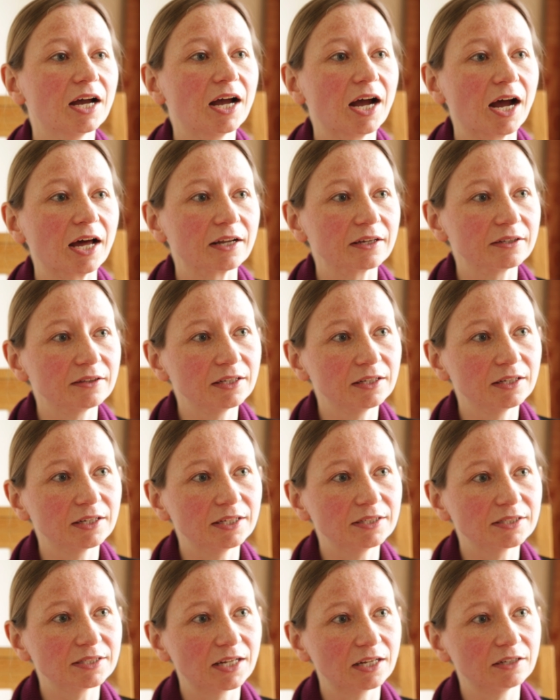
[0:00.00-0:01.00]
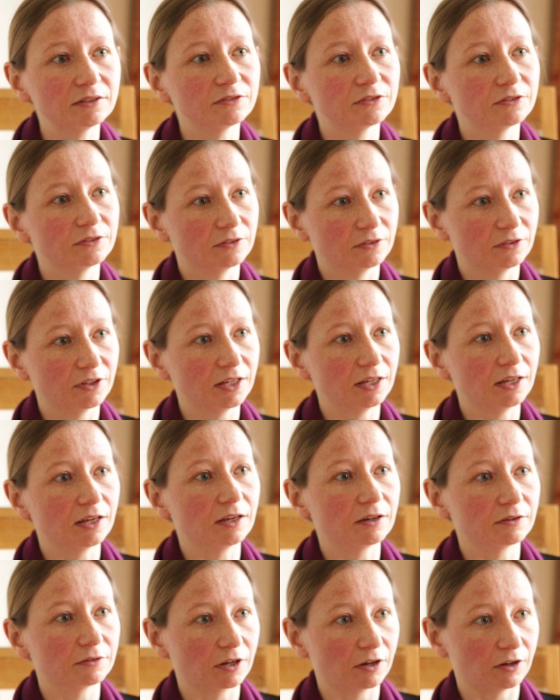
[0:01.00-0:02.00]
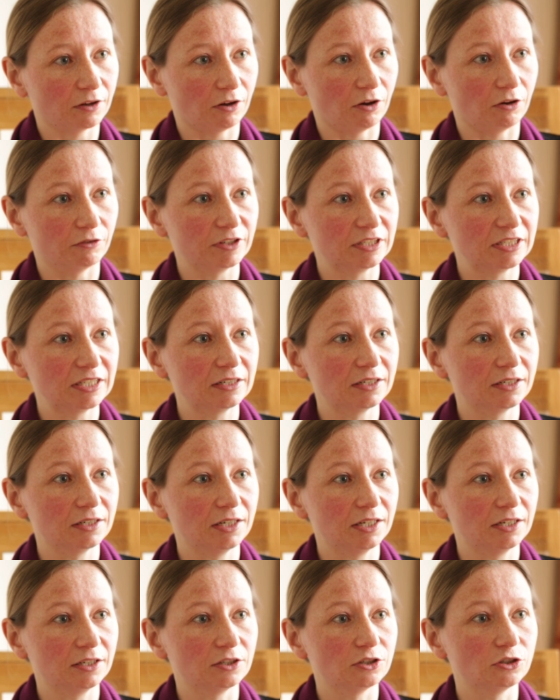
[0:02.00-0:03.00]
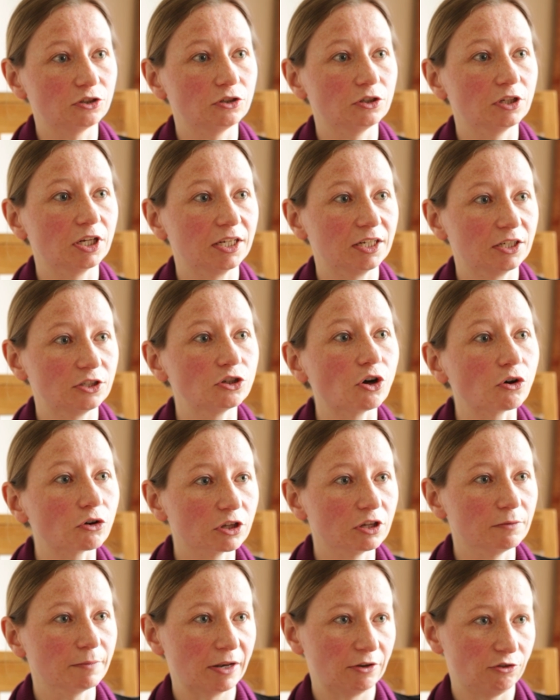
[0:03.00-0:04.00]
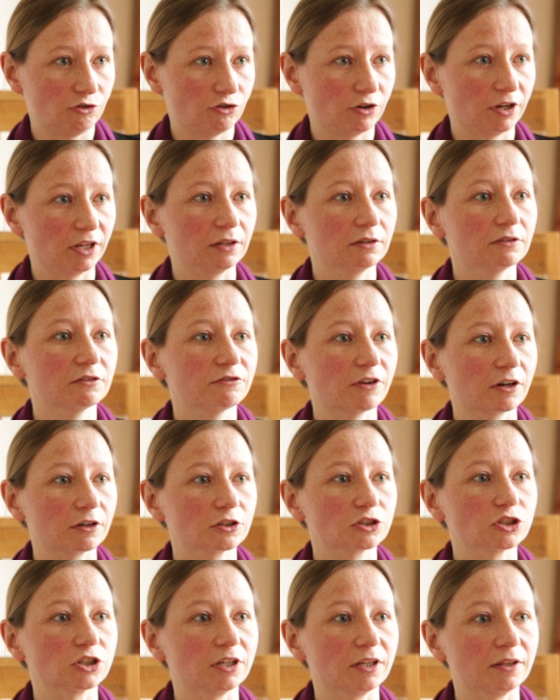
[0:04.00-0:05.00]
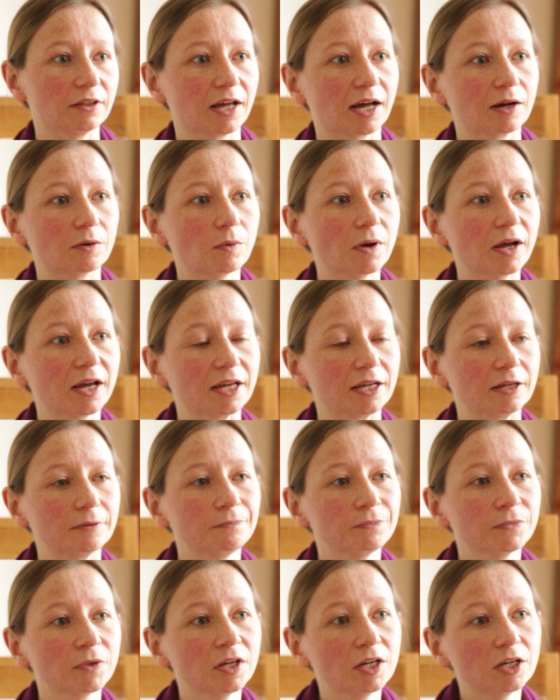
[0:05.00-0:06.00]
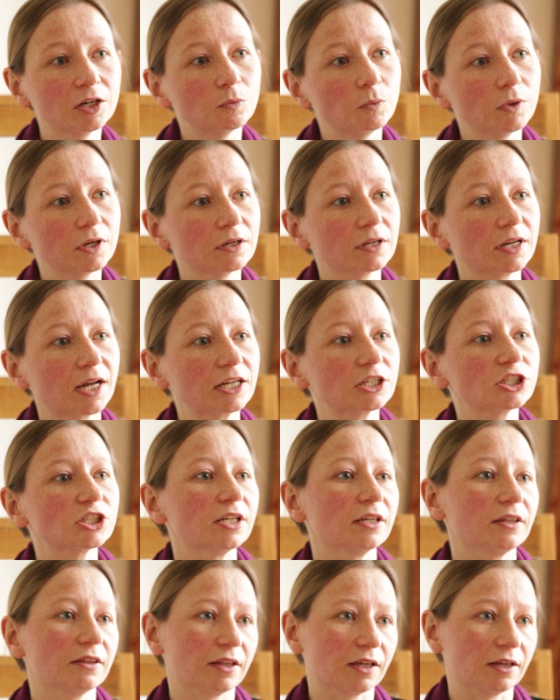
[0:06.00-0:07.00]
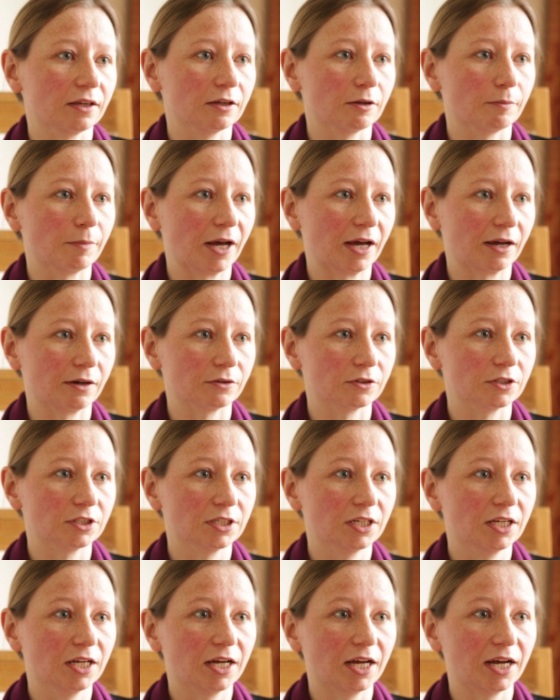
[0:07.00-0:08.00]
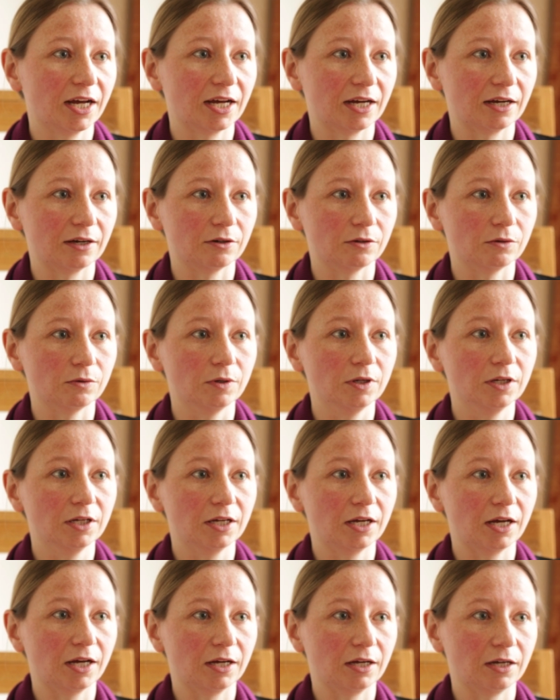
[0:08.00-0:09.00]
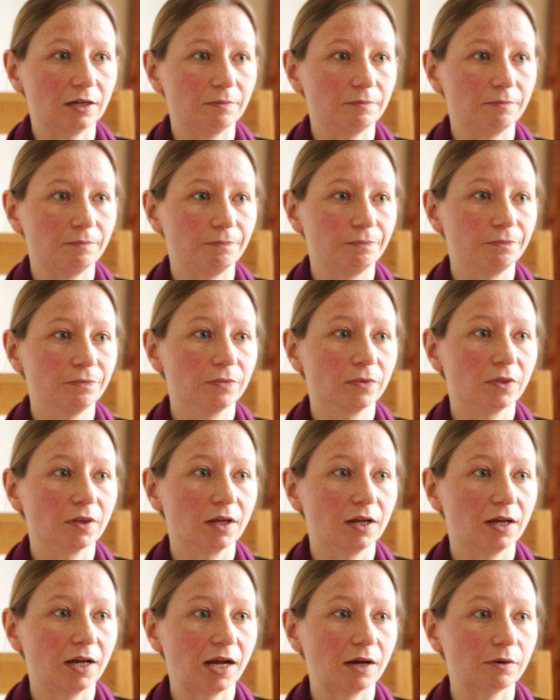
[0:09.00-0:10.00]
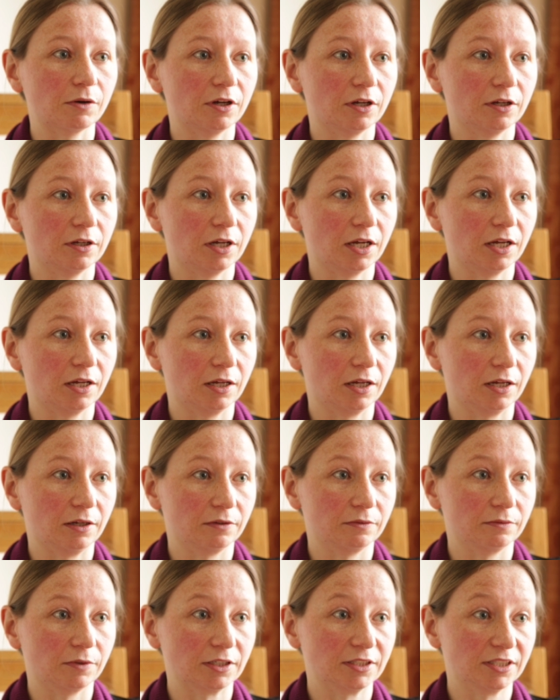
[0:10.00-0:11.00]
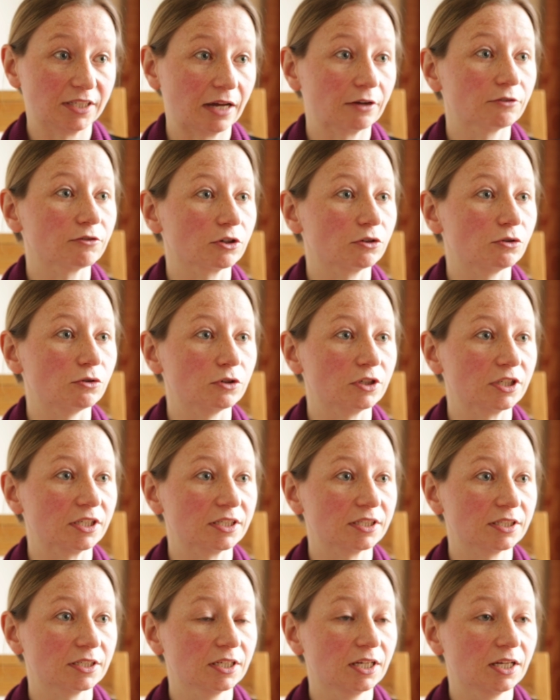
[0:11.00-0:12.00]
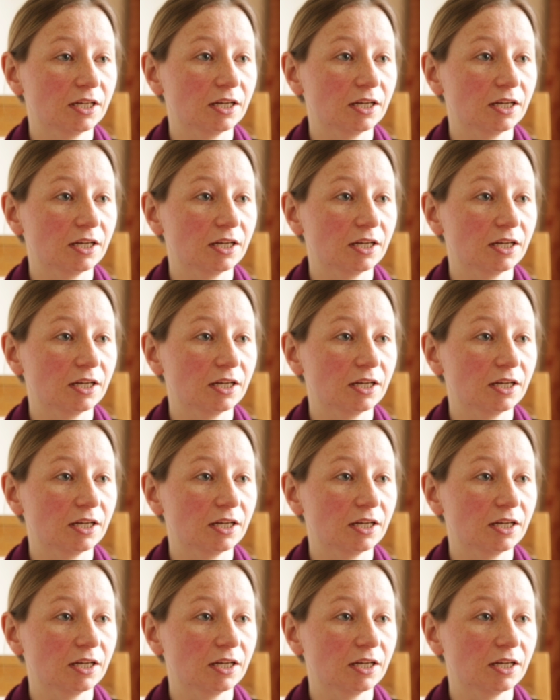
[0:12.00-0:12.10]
And I think instead of thinking of, of it in a, in, a, in a documentary function in that way, we could actually think about how, um, how a, a, a sound recordist,